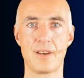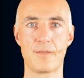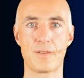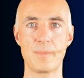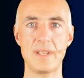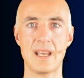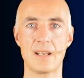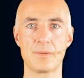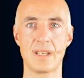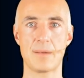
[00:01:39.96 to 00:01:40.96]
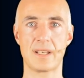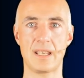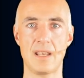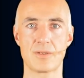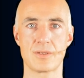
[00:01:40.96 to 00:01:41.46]
For many IoT
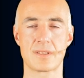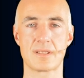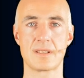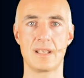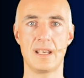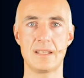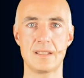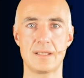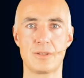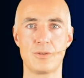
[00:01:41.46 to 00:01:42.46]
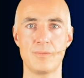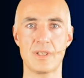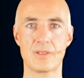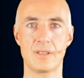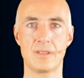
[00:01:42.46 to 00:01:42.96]
applications, it is too
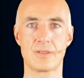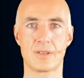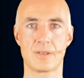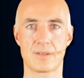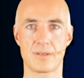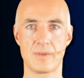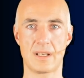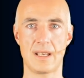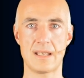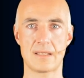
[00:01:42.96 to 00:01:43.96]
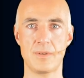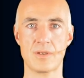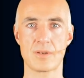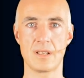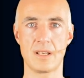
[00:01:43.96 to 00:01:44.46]
much energy consuming,
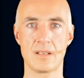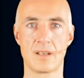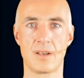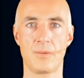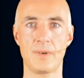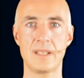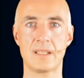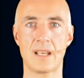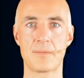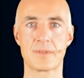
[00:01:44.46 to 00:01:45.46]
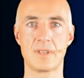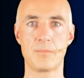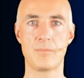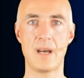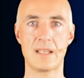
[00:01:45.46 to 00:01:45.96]
especially when it comes to the
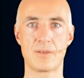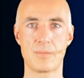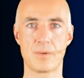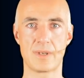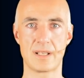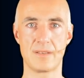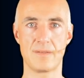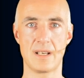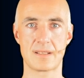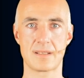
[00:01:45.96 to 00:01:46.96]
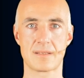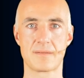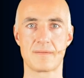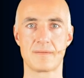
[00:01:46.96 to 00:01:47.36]
battery-powered devices.